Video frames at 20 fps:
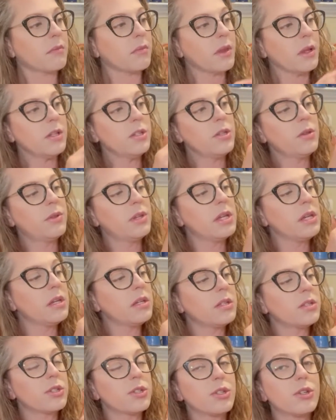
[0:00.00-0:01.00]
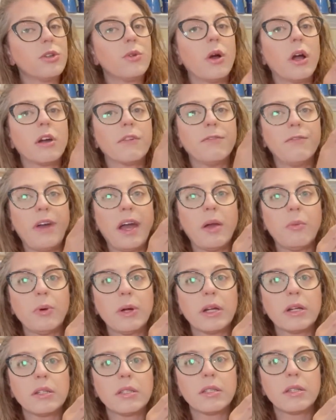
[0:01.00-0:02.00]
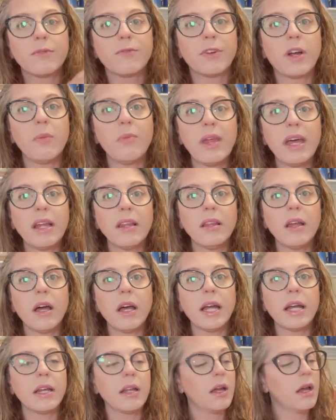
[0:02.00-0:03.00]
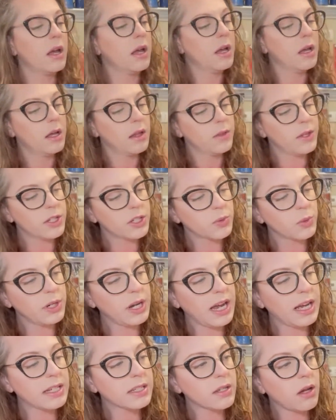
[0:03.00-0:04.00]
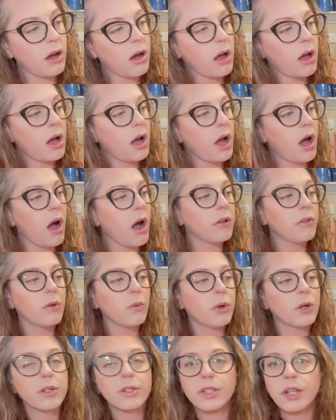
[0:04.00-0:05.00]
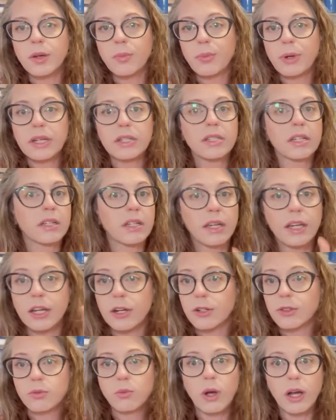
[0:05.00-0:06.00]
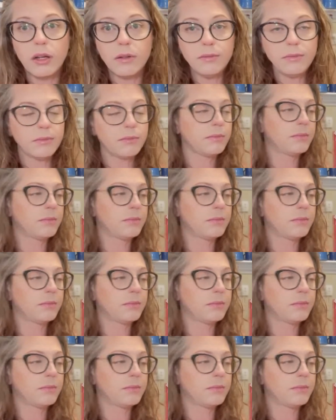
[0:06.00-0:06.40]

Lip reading: So these two are fabrics from that line. This one has all the words that are basically here as well.